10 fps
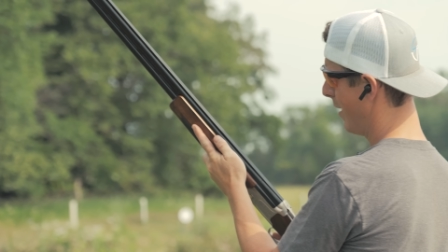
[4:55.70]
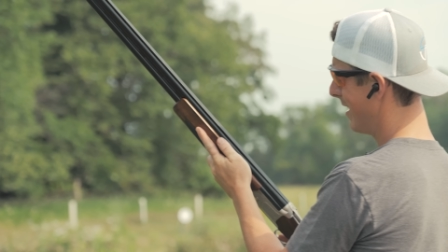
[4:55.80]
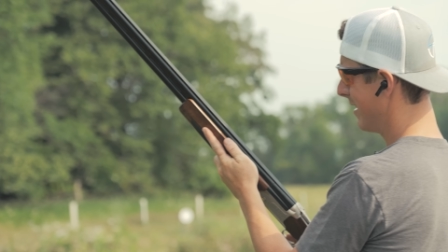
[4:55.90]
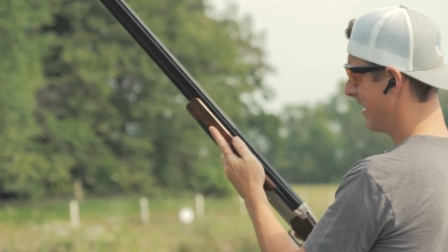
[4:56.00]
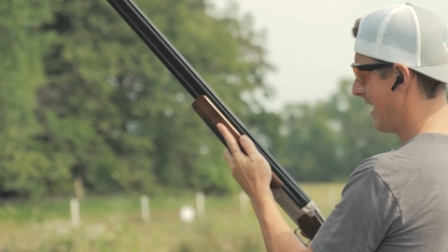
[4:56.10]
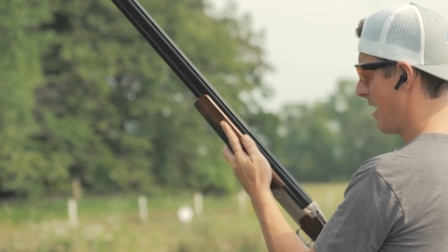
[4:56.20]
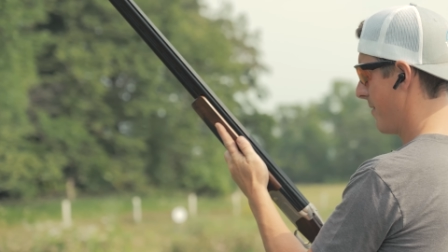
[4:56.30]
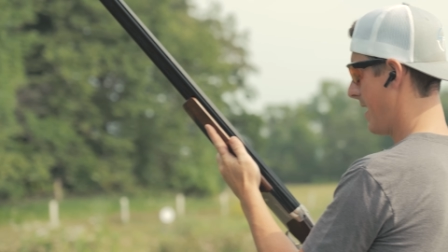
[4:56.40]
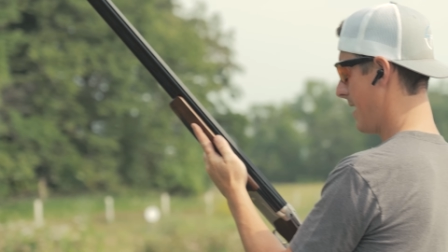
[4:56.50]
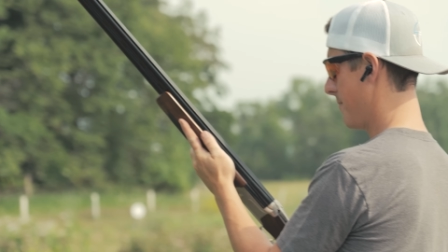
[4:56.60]
will allow
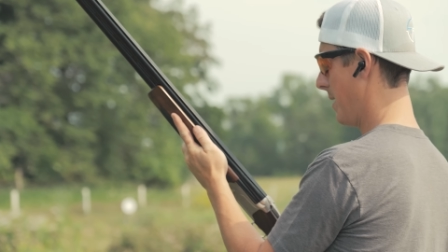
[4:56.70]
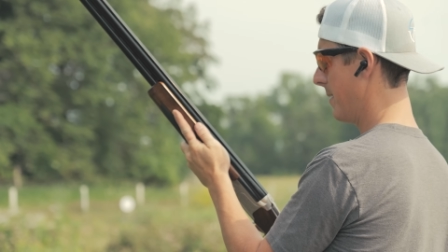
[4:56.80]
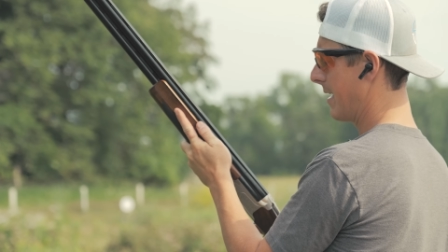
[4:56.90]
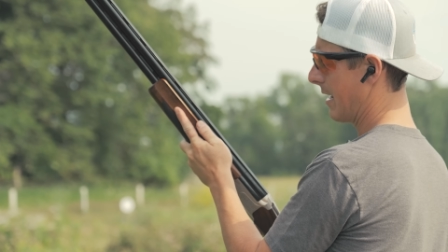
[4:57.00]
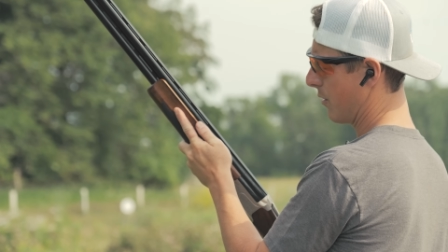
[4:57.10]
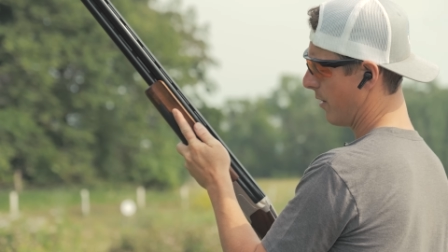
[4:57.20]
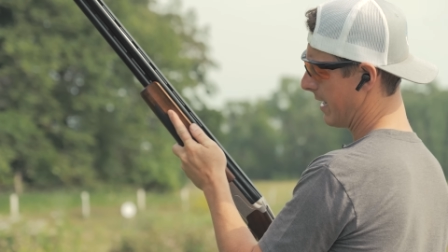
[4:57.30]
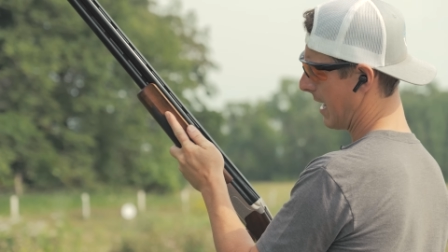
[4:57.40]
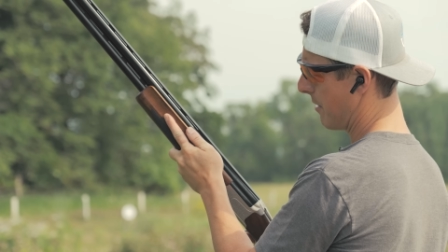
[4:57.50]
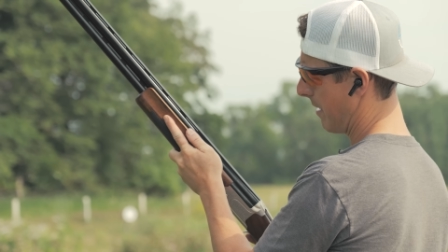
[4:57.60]
that. Maybe not
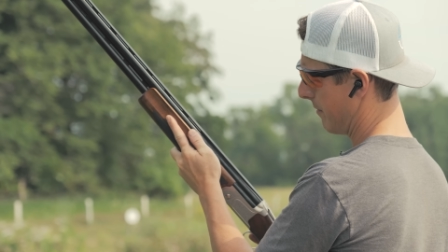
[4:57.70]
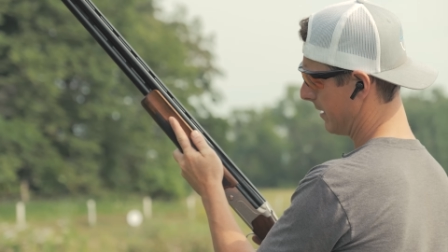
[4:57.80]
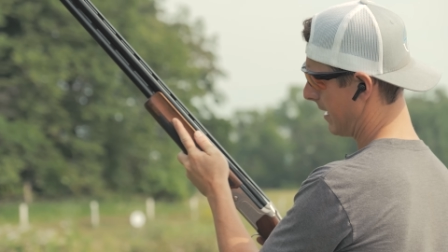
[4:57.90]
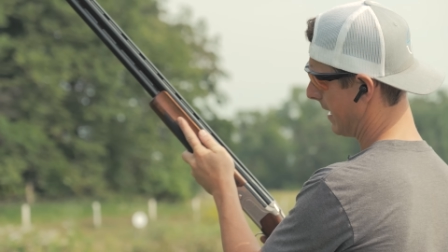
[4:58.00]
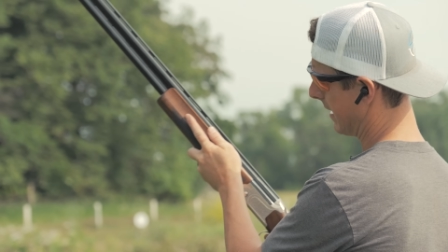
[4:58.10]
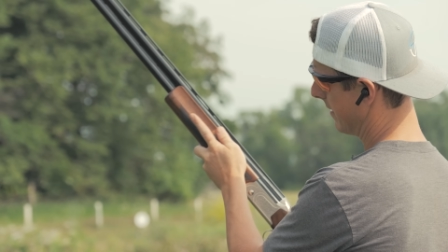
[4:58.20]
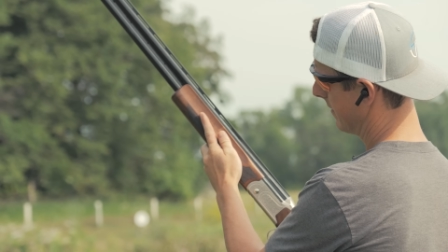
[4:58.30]
quite how I would like.